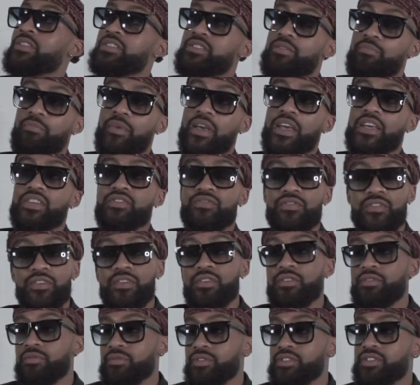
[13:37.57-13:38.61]
to
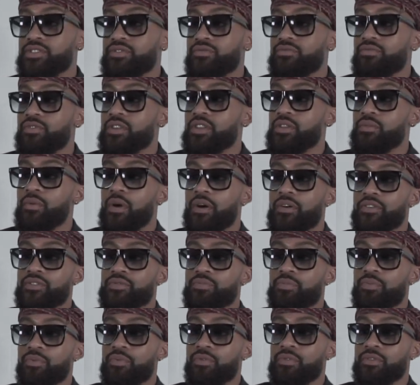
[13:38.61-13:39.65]
Mansfield, which is really where I was
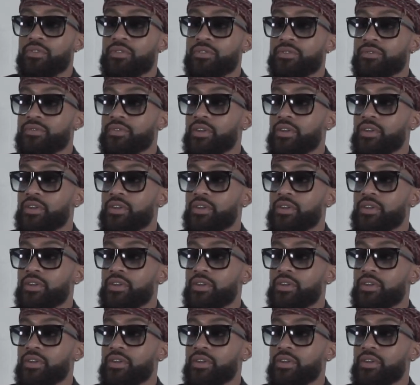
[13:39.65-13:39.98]
born,